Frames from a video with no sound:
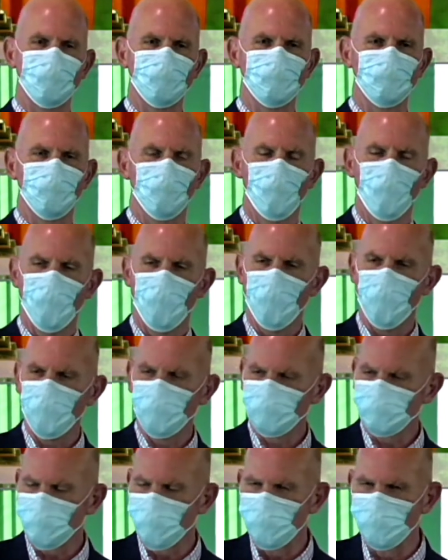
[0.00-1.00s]
and
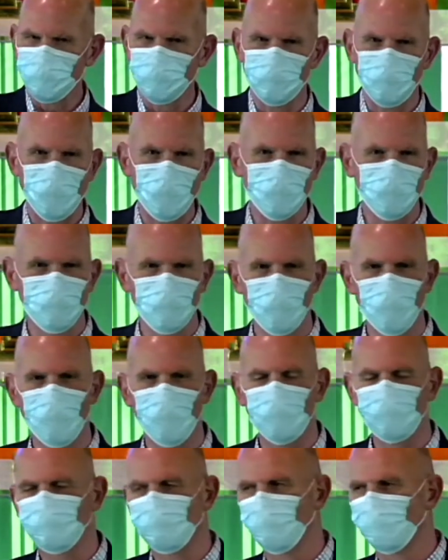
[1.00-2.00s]
all around the
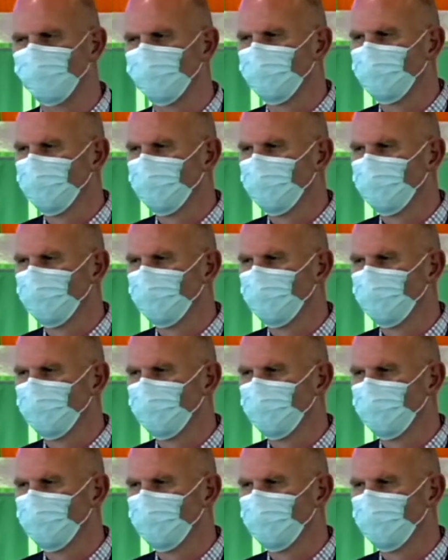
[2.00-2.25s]
backyard were